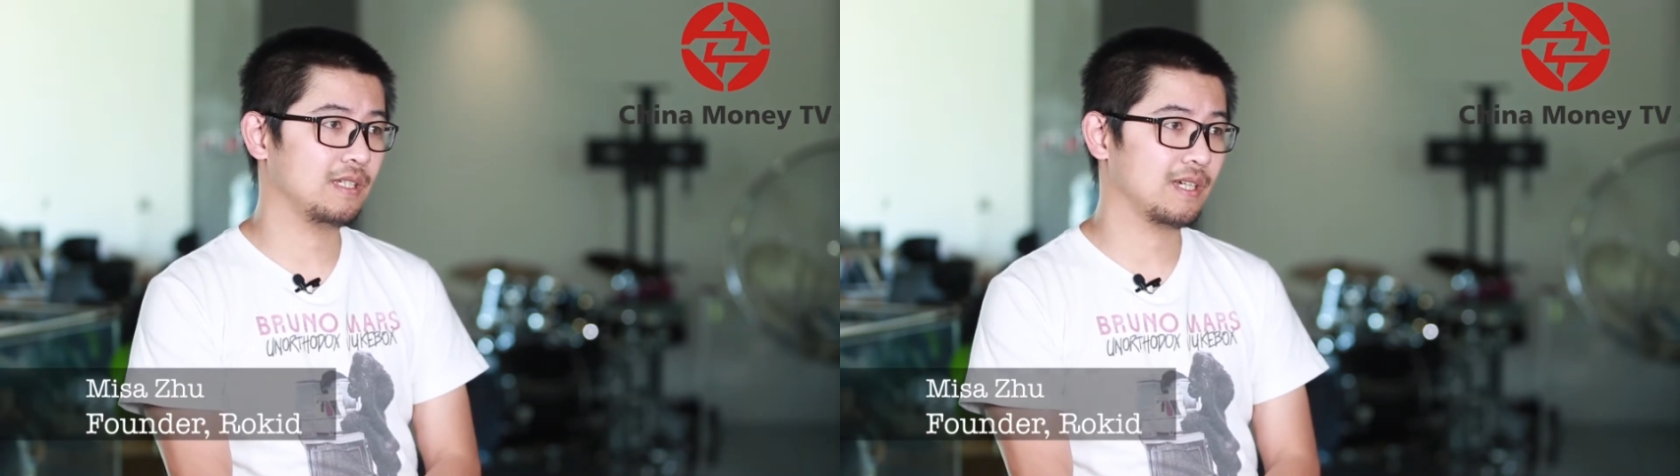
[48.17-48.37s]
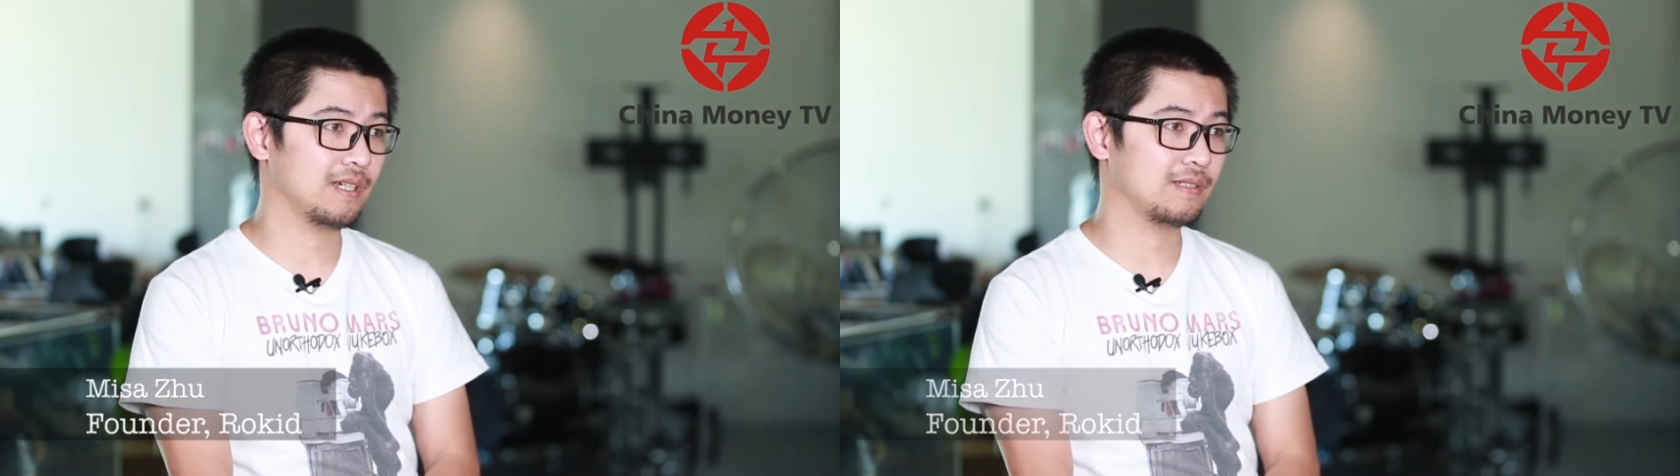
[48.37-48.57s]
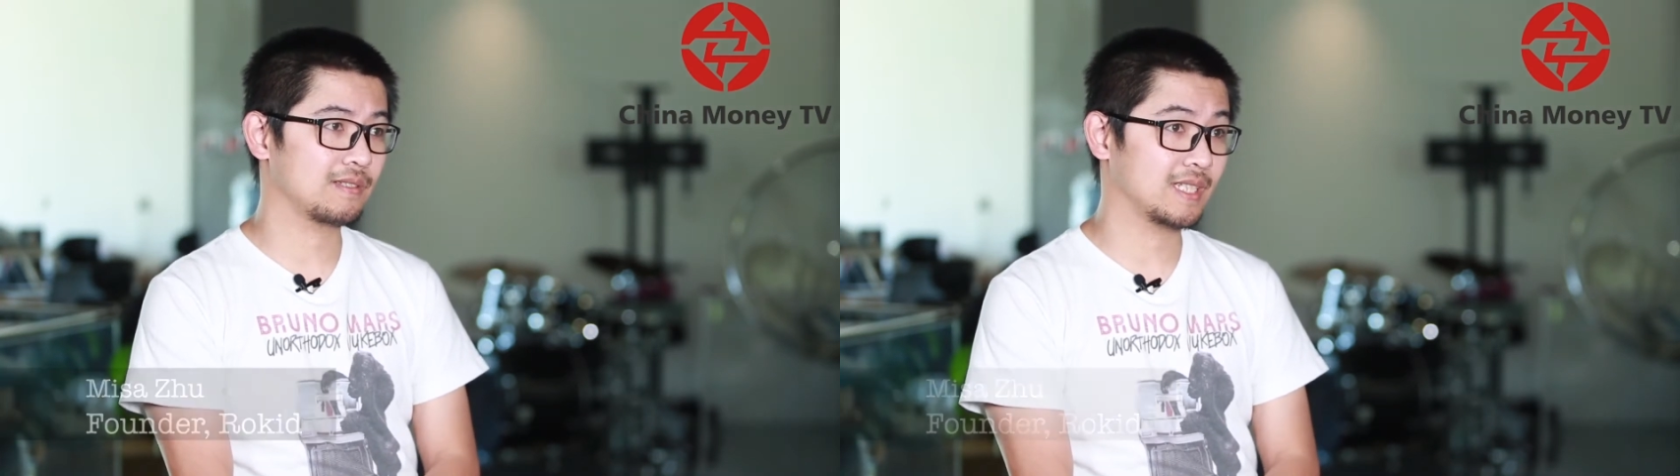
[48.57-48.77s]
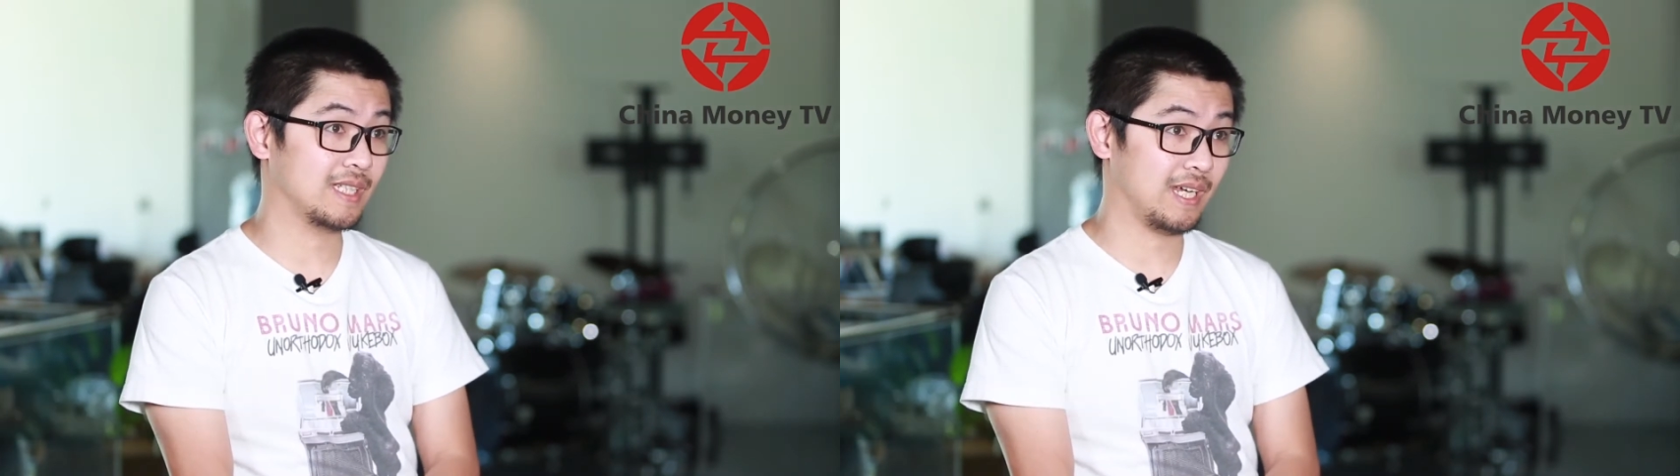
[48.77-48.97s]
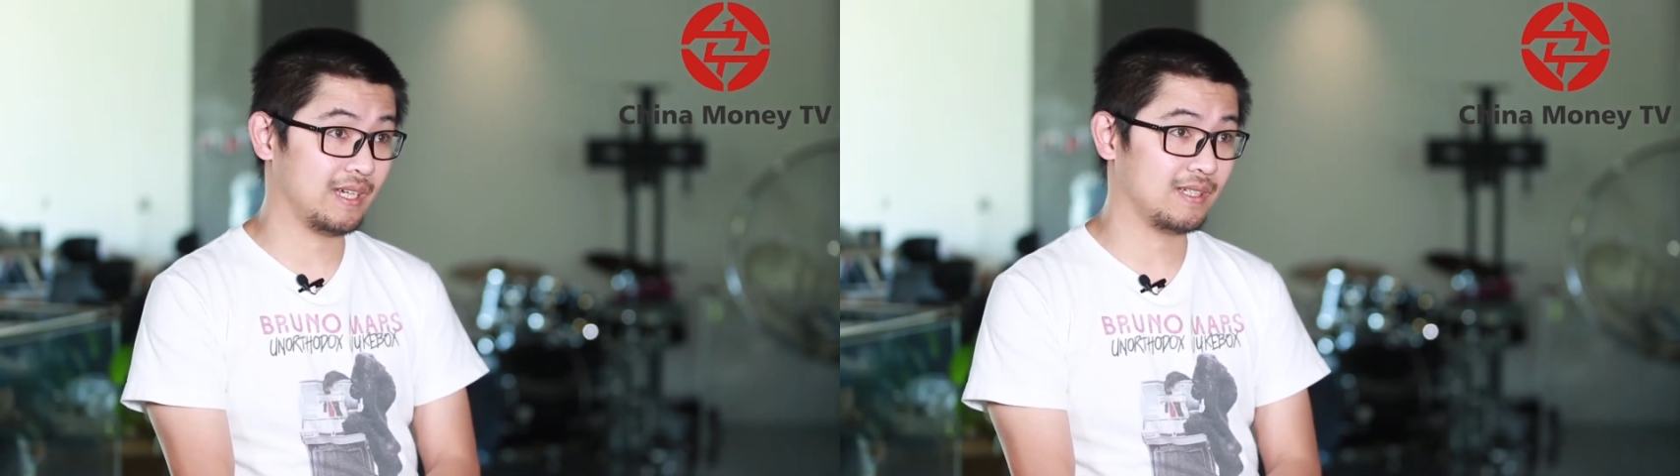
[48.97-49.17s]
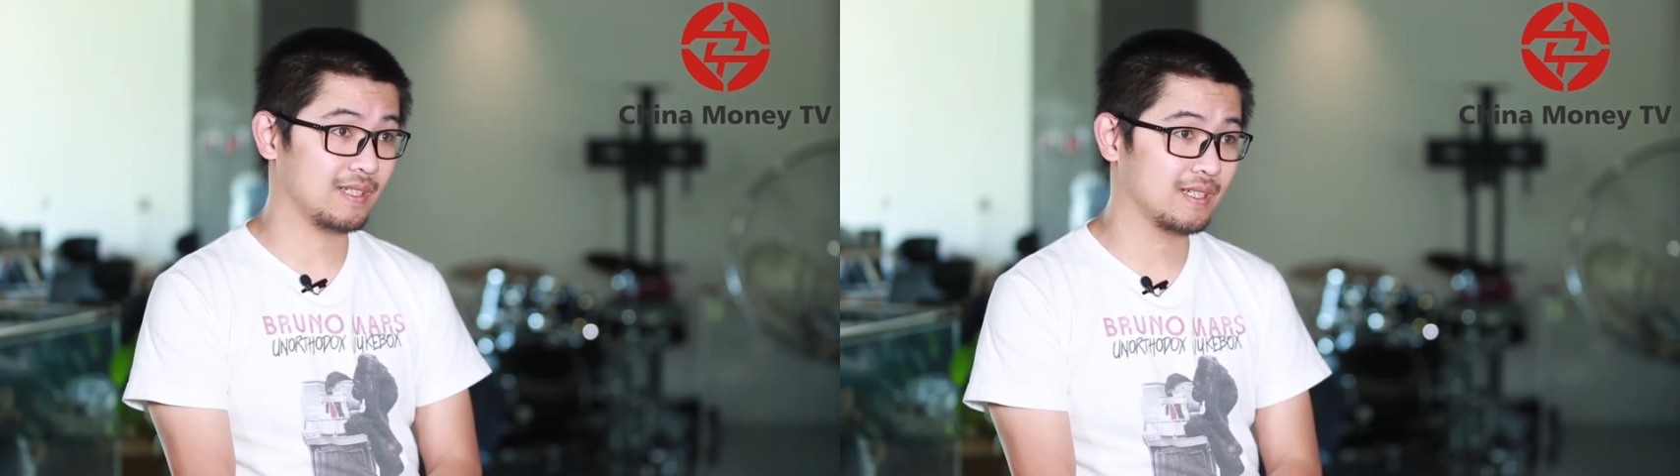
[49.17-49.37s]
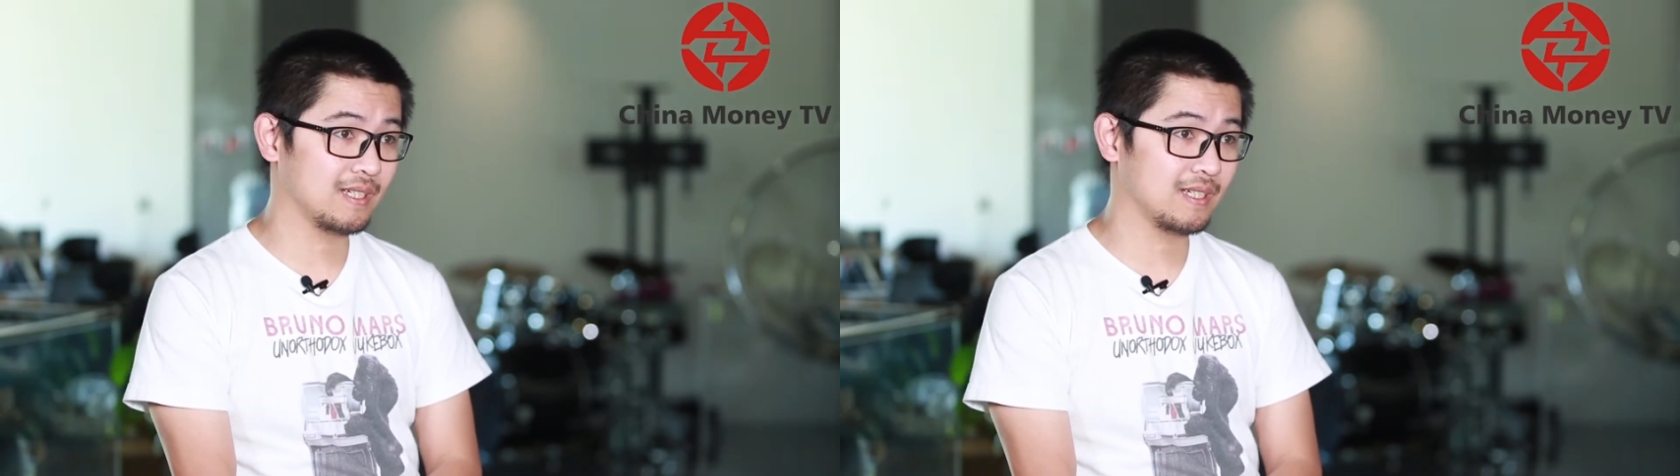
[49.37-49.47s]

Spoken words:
AI today,